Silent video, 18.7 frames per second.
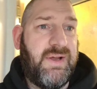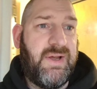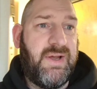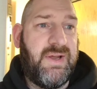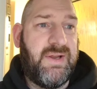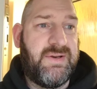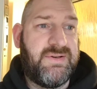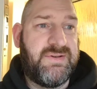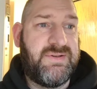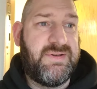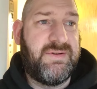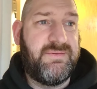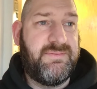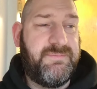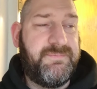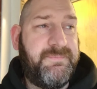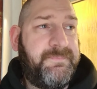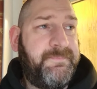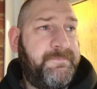And,
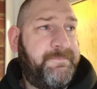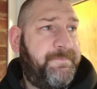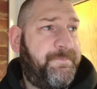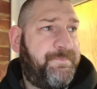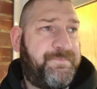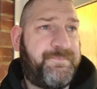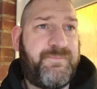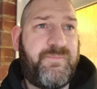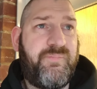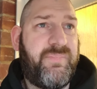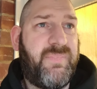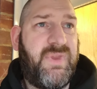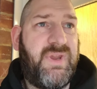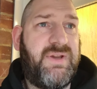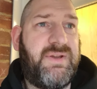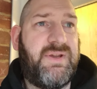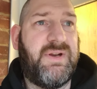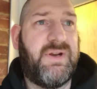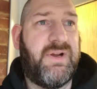
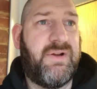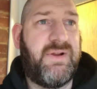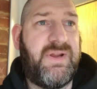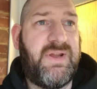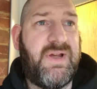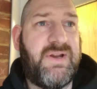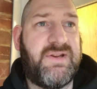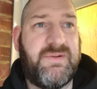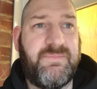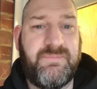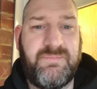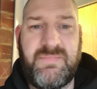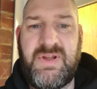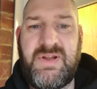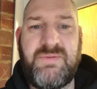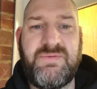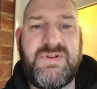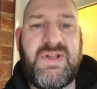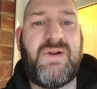you know, he had him,
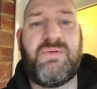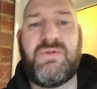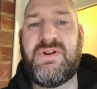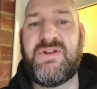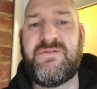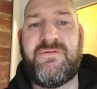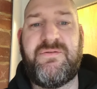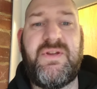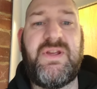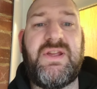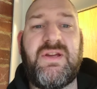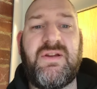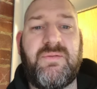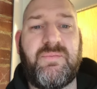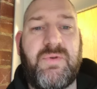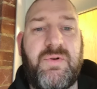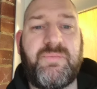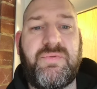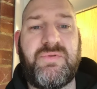he was out on his feet
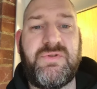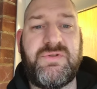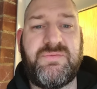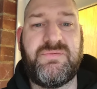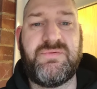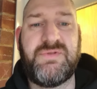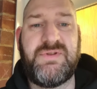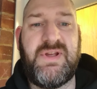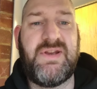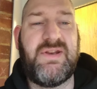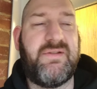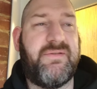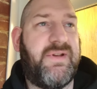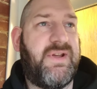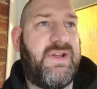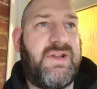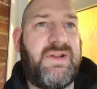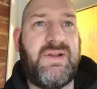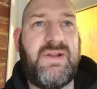at one point towards the end of
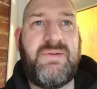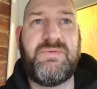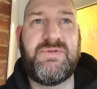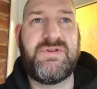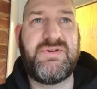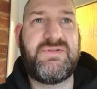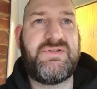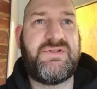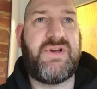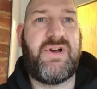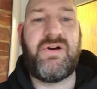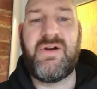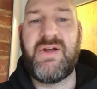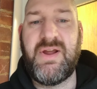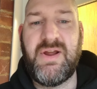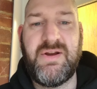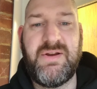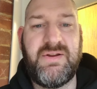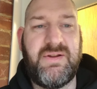it. He was
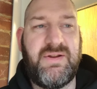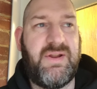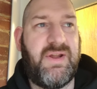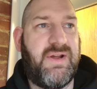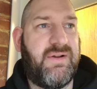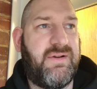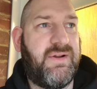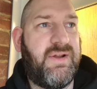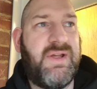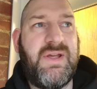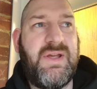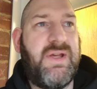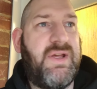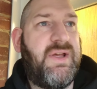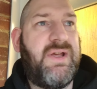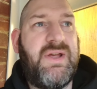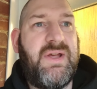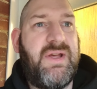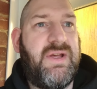tired, you know.
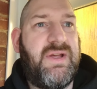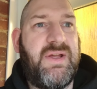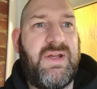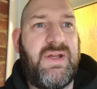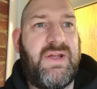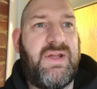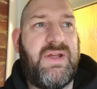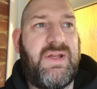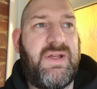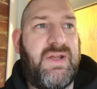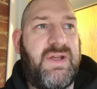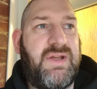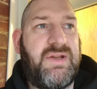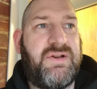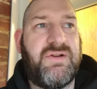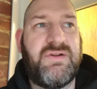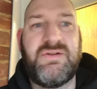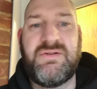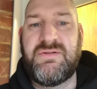He
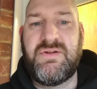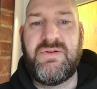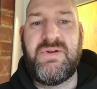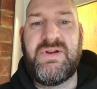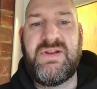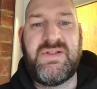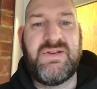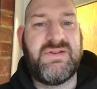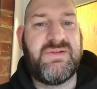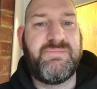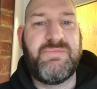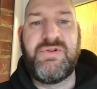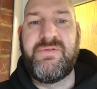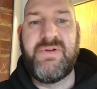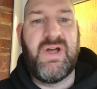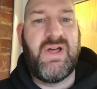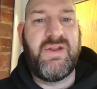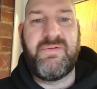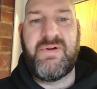couldn't do anything to
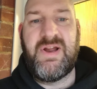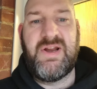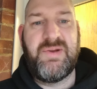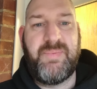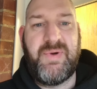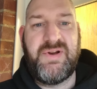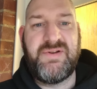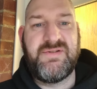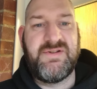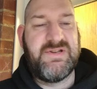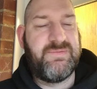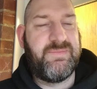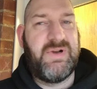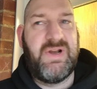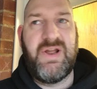move out of the way of the punches.